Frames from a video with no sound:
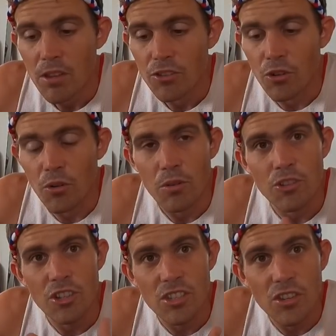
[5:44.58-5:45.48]
So
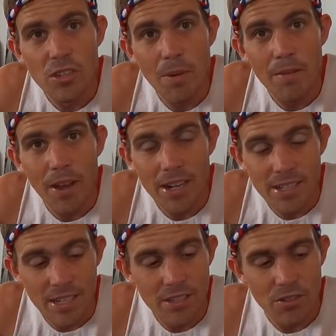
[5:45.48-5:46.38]
just using my
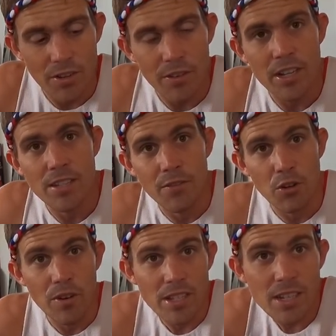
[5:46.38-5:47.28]
vaccine certificates, if
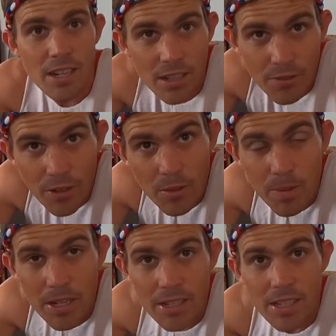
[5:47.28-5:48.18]
you're a resident in the
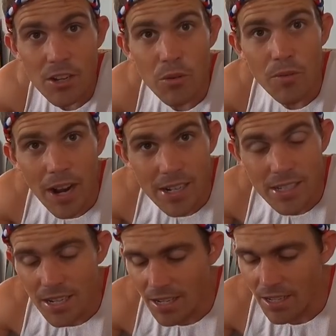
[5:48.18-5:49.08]
Philippines and you were
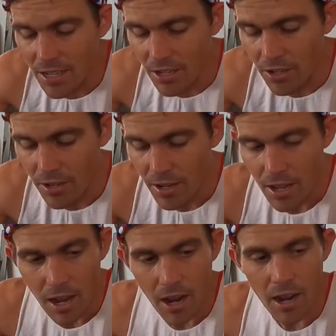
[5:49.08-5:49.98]
vaccinated here,
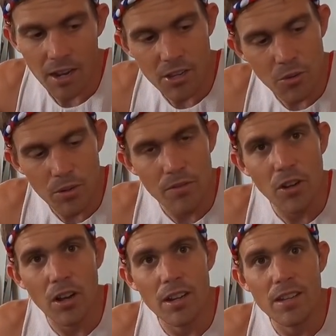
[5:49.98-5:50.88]
you would have
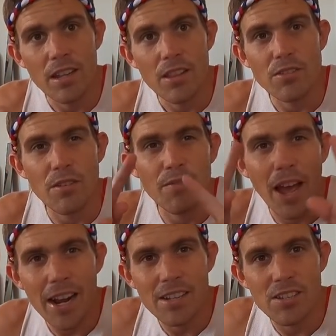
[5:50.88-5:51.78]
got, there's a
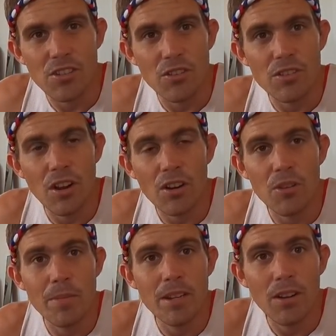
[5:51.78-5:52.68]
vax cert
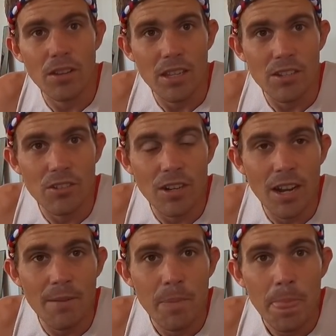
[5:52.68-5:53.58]
document on the
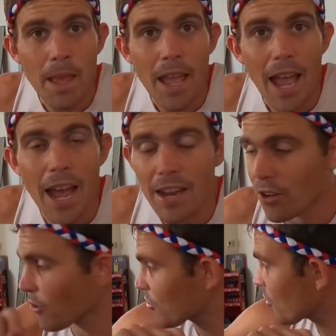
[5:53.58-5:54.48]
internet,
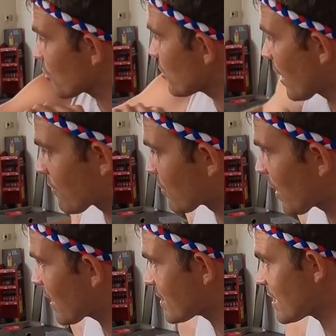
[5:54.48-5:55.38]
and also you'd have your
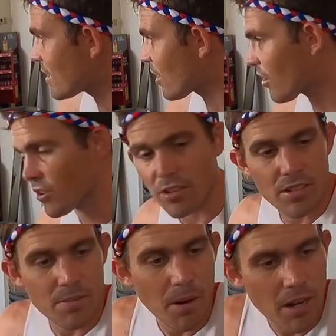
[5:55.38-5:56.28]
vaccine
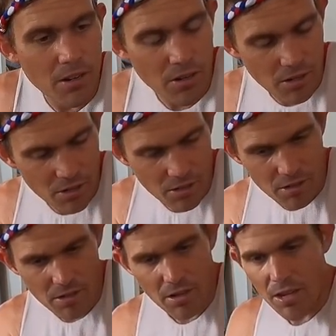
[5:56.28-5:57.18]
cards. Mine
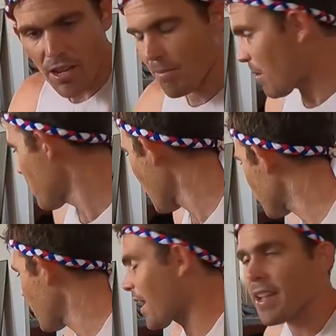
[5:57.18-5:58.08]
are in my
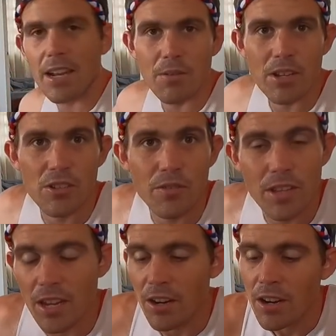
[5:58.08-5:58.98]
backpack anyways over
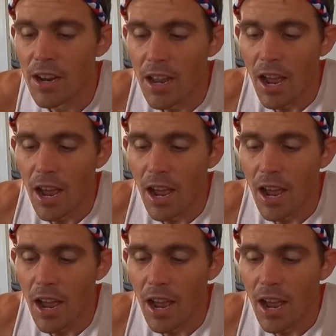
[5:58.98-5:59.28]
there.